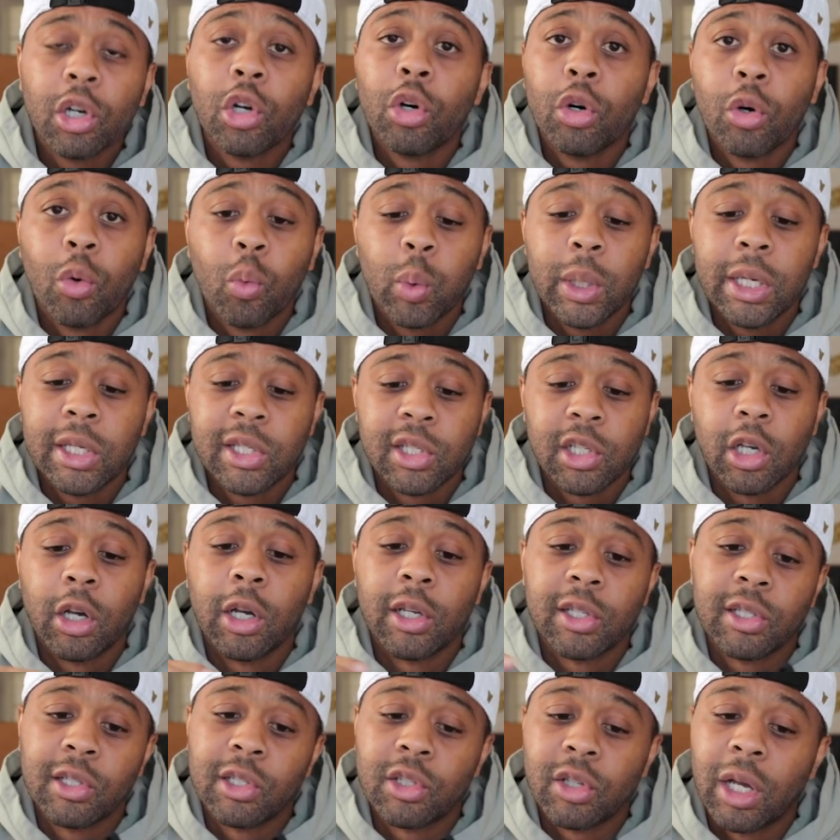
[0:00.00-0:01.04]
a little weak
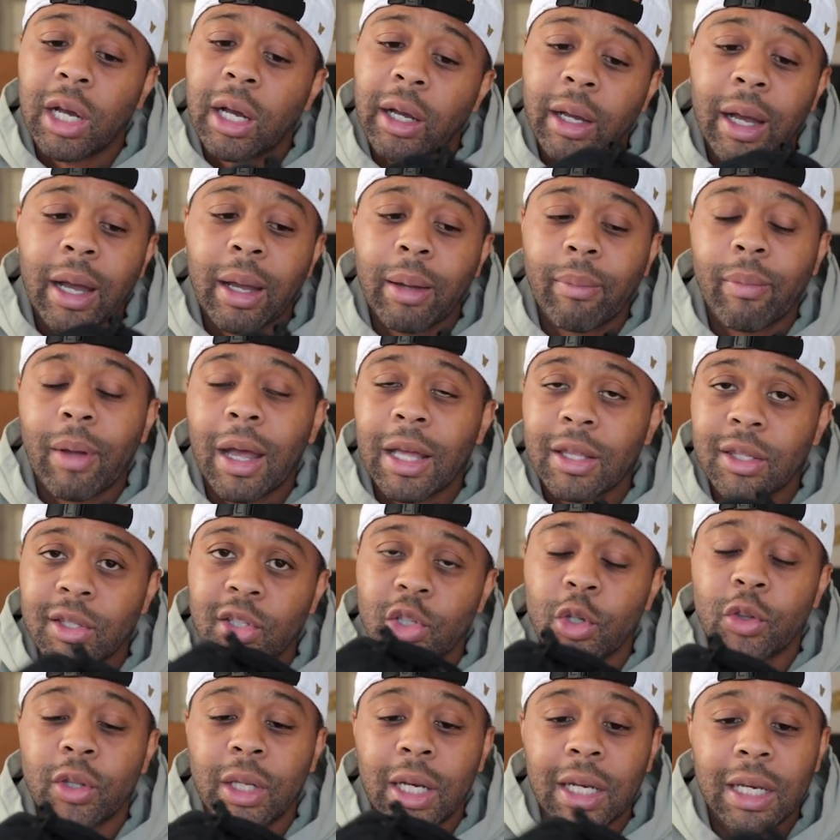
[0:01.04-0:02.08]
sauce, and so I
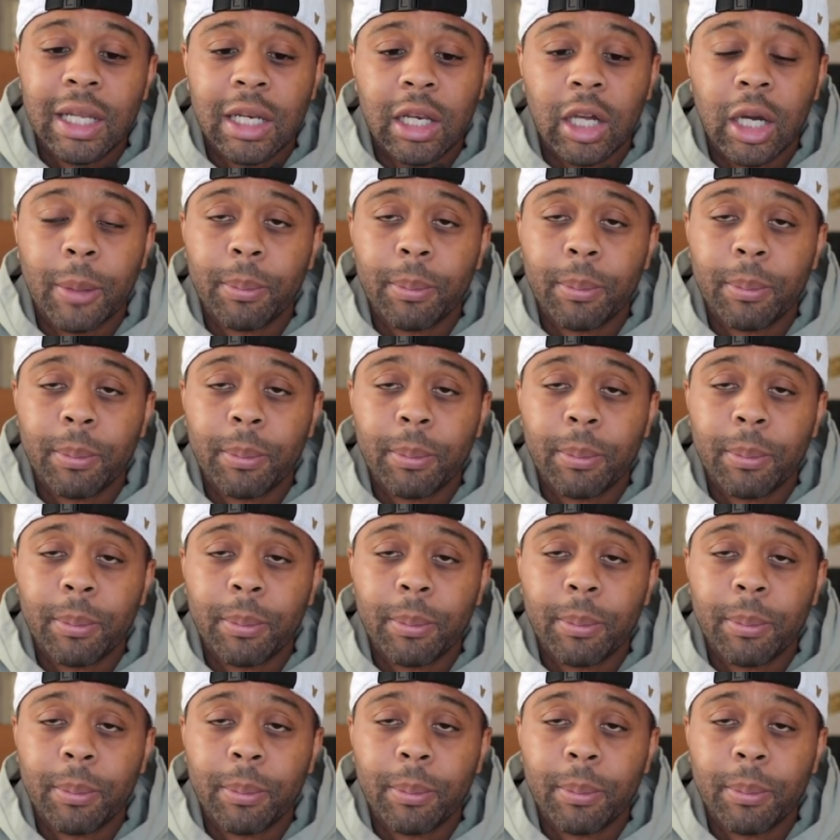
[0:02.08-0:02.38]
still think they need